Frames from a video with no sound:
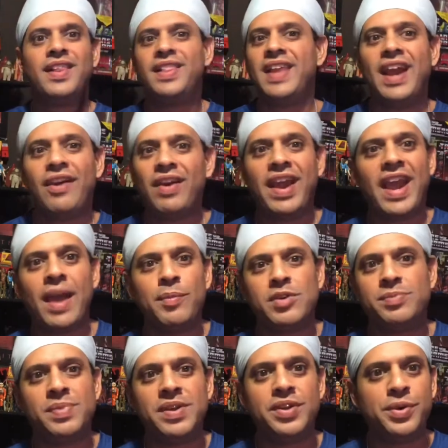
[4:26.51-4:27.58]
Larry Hama's
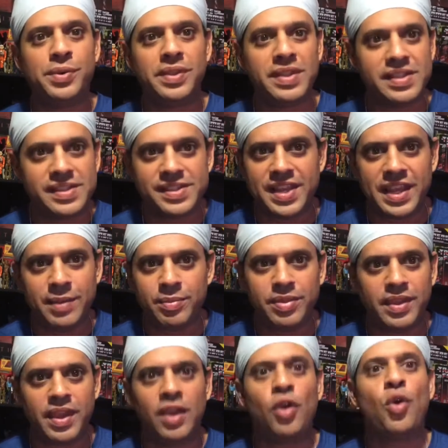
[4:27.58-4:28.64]
been doing the same
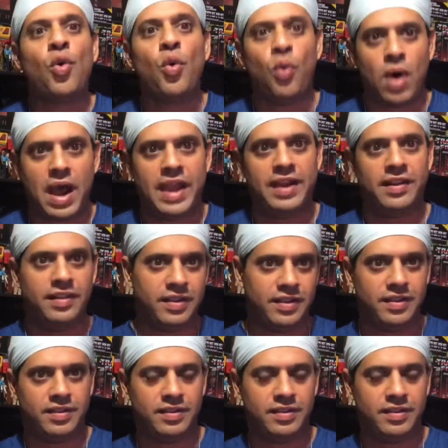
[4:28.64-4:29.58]
thing quietly.